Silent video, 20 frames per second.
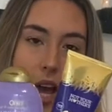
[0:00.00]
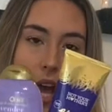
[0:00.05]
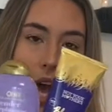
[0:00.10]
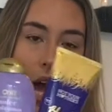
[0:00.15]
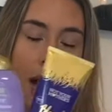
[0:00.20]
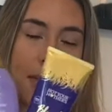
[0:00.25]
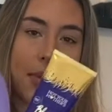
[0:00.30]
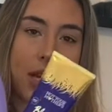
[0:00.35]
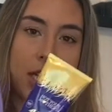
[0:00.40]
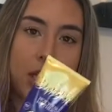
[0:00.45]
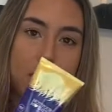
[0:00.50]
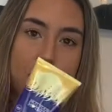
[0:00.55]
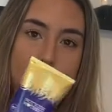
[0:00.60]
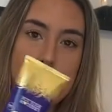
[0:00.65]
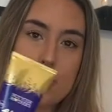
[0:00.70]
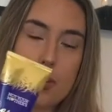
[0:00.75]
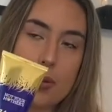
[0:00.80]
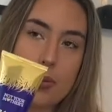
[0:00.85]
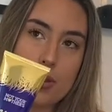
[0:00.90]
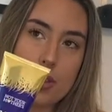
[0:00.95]
I use
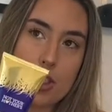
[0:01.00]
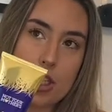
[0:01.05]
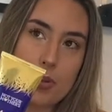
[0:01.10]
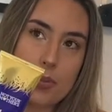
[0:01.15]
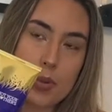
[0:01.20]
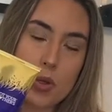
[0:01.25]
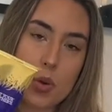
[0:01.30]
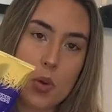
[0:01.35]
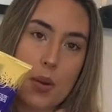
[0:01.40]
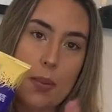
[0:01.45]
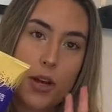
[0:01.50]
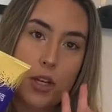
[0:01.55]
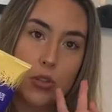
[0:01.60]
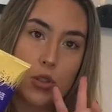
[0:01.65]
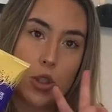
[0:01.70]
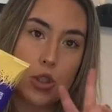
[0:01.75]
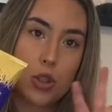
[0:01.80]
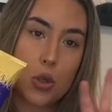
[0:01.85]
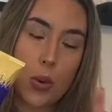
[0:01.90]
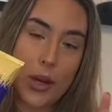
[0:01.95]
purple shampoo about
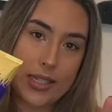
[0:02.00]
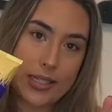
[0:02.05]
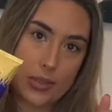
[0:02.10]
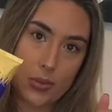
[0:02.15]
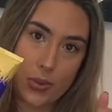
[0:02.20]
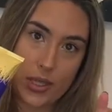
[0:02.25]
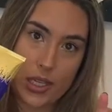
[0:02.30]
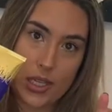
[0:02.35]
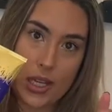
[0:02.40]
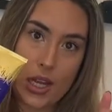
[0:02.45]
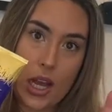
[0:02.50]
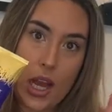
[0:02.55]
twice a week,